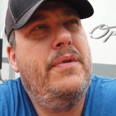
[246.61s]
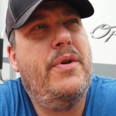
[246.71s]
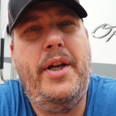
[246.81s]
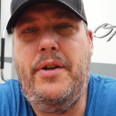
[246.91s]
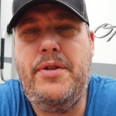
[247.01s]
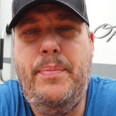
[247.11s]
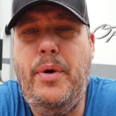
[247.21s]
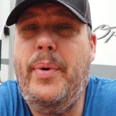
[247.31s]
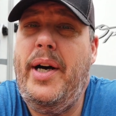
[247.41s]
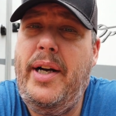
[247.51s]
trailers to
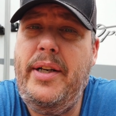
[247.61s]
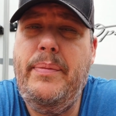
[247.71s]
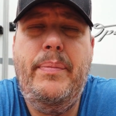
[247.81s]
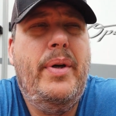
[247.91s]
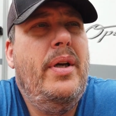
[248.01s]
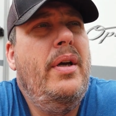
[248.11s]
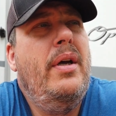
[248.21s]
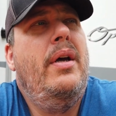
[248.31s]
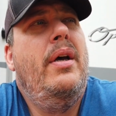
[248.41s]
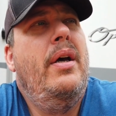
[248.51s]
pull behind them,
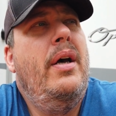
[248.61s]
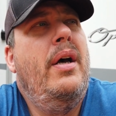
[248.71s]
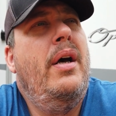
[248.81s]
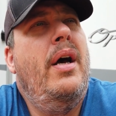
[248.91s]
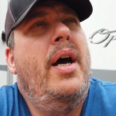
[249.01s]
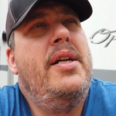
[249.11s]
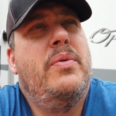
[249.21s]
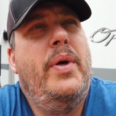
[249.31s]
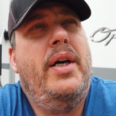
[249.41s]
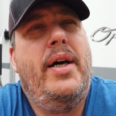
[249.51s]
as
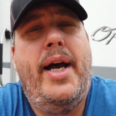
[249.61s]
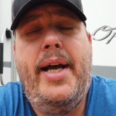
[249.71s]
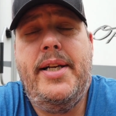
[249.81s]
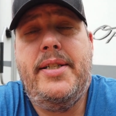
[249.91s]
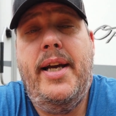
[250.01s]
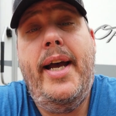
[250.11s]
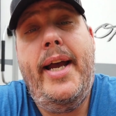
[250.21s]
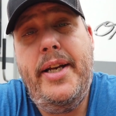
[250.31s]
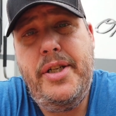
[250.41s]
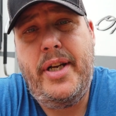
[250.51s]
well as
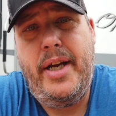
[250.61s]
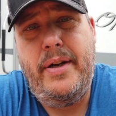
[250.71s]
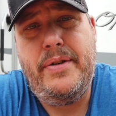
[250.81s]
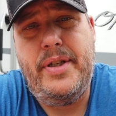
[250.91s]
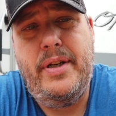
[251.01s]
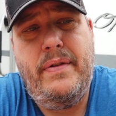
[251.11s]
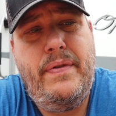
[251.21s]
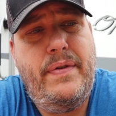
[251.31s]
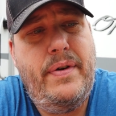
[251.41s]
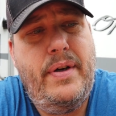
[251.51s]
educate yourself
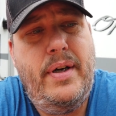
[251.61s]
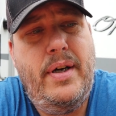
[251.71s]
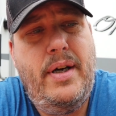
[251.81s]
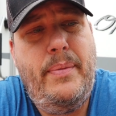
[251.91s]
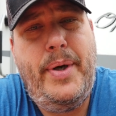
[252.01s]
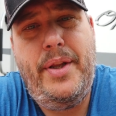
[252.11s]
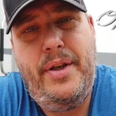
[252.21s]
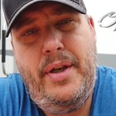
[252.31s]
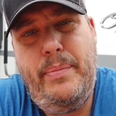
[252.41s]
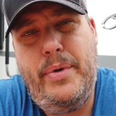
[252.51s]
about
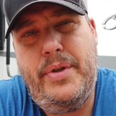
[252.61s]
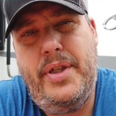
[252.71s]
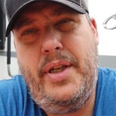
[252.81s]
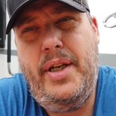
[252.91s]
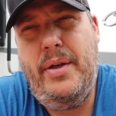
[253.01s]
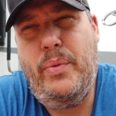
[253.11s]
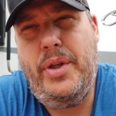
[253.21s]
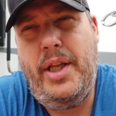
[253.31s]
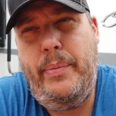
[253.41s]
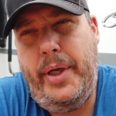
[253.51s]
the numbers and
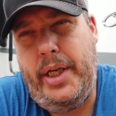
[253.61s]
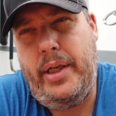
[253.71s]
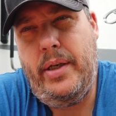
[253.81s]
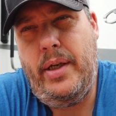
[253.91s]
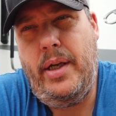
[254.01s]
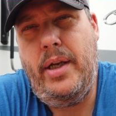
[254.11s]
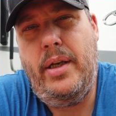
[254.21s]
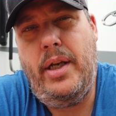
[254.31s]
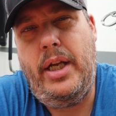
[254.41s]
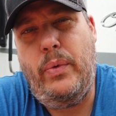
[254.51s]
what they mean
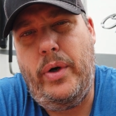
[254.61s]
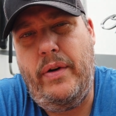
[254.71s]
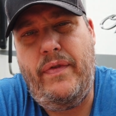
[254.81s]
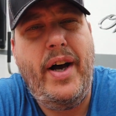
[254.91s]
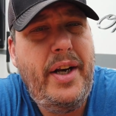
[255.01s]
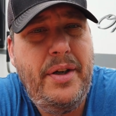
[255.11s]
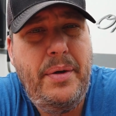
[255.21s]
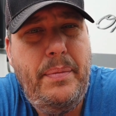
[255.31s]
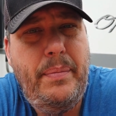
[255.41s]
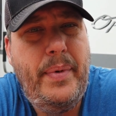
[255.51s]
and where to find
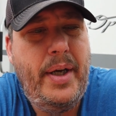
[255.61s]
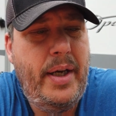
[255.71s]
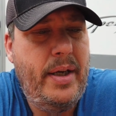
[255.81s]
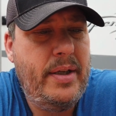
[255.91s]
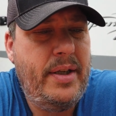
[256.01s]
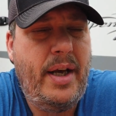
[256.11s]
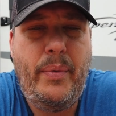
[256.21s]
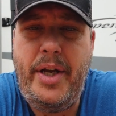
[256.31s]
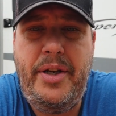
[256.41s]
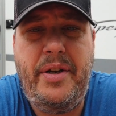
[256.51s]
them. That
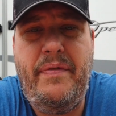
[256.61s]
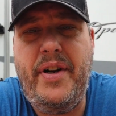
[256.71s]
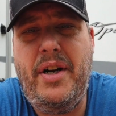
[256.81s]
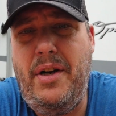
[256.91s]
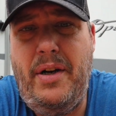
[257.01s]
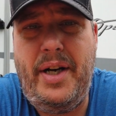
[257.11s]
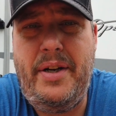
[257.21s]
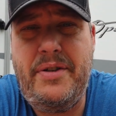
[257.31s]
way you can figure it all out